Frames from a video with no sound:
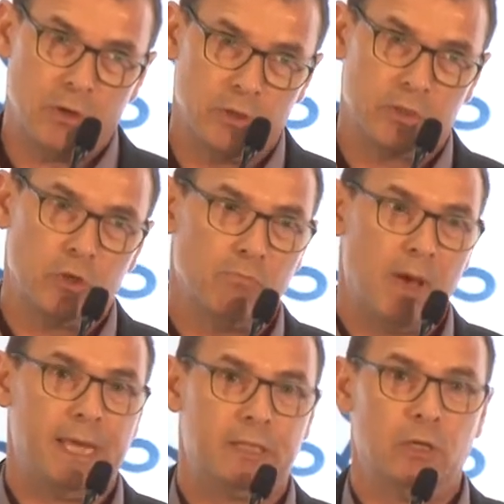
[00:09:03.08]
also
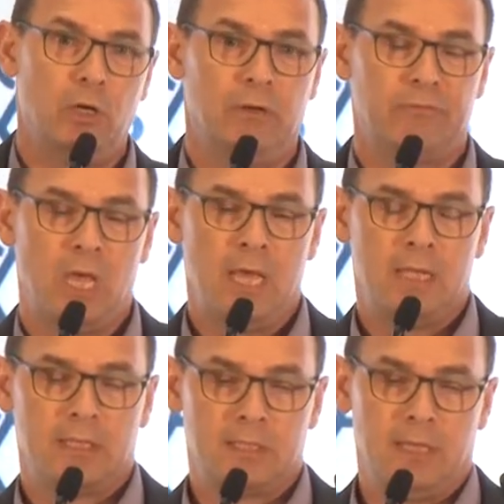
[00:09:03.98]
made of
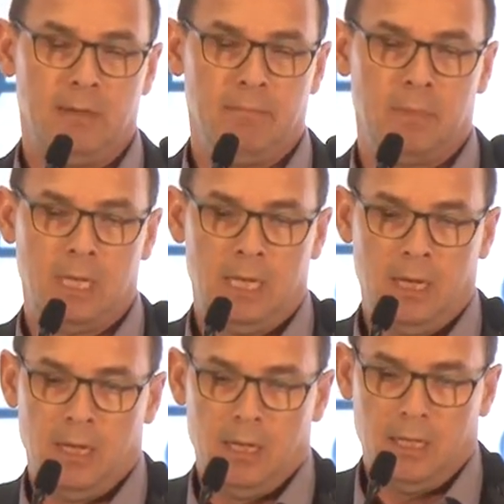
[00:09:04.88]
some
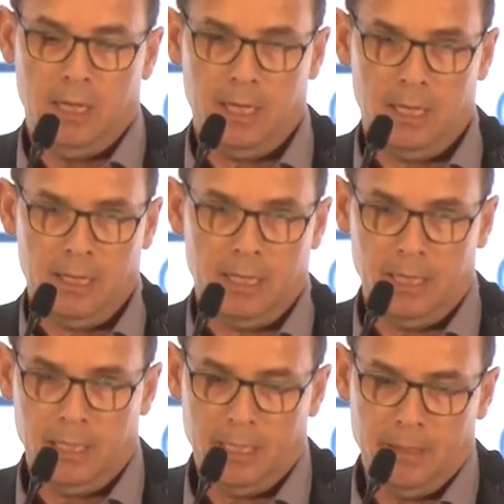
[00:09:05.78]
uh,
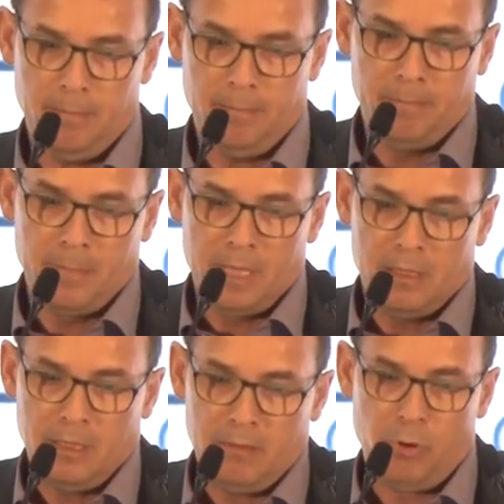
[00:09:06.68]
uh um,
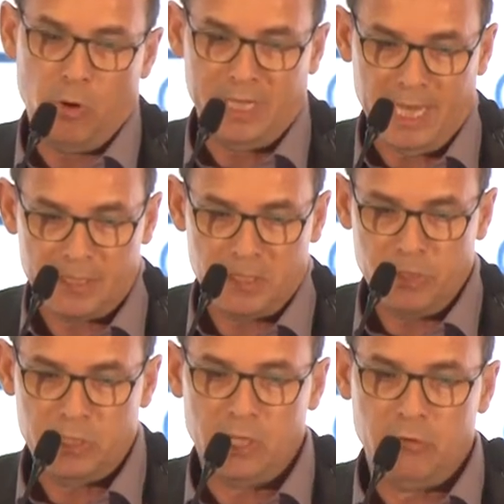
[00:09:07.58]
polyester
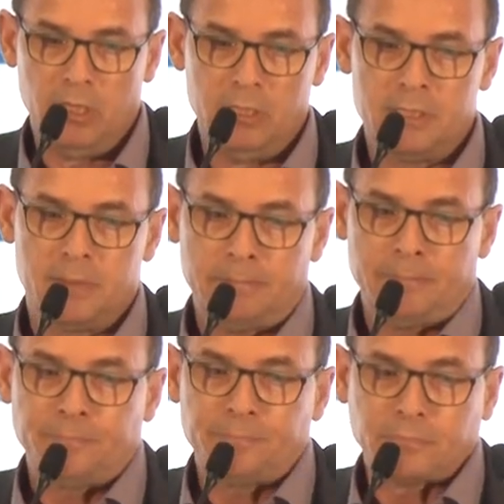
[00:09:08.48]
materials.
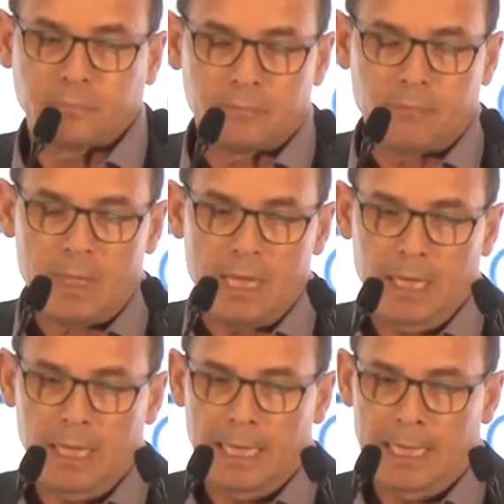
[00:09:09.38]

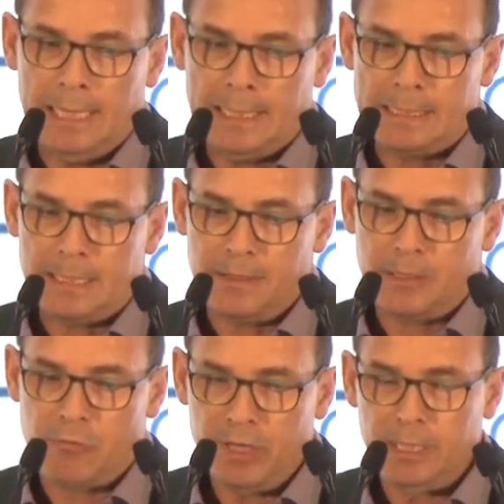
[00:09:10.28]
And the
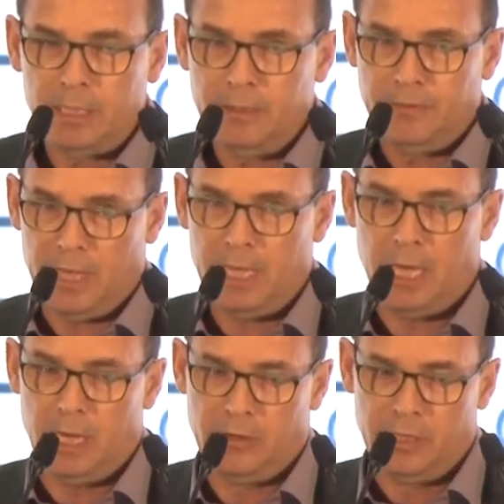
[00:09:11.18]
critical thing
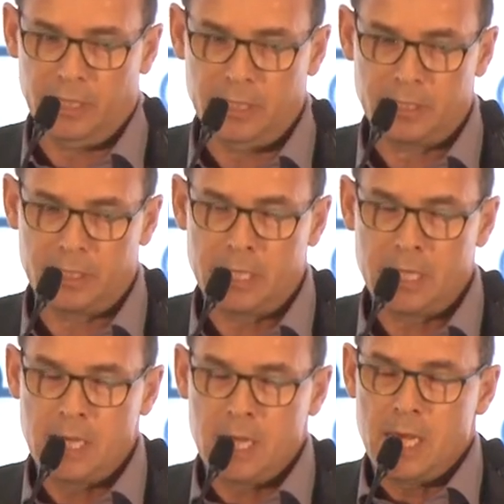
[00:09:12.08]
here is
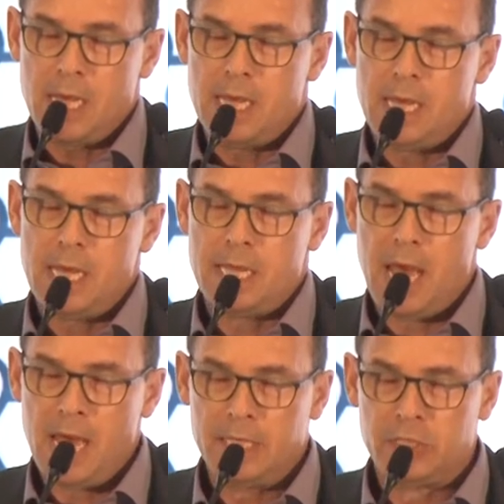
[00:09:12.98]
it
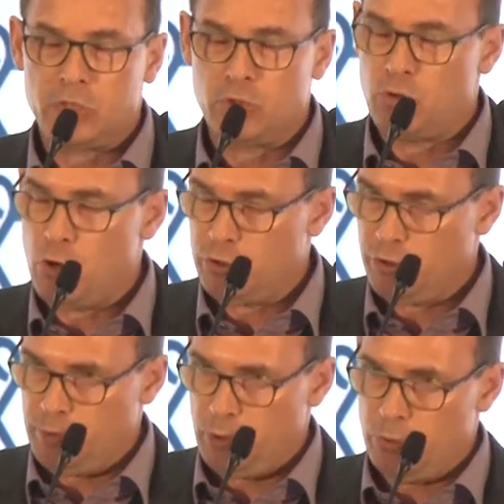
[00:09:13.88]
has to
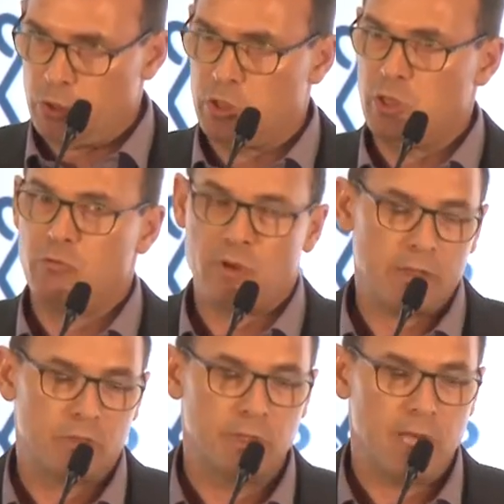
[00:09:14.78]
contribute to,
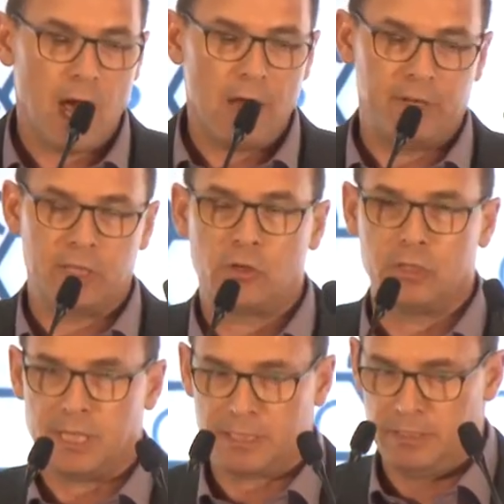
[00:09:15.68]
to the ion
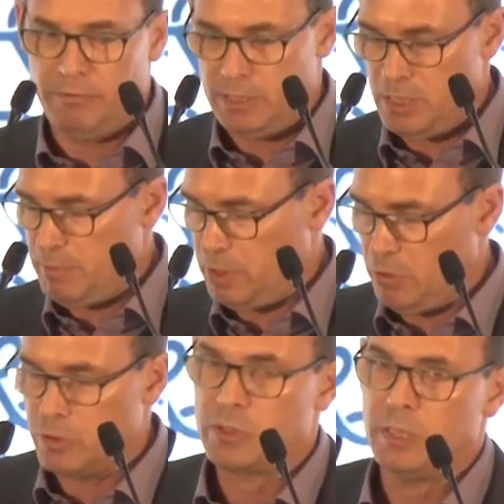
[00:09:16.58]
conductivity
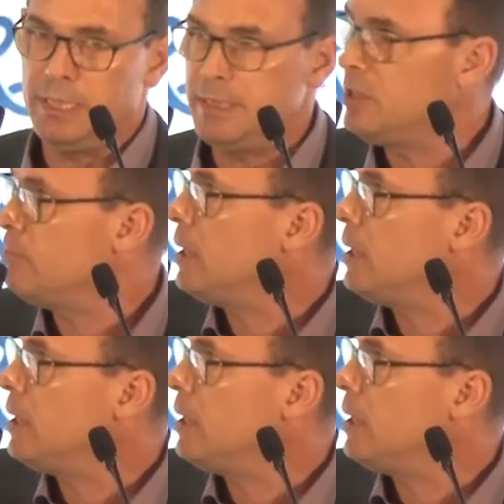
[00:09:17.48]
because the lithium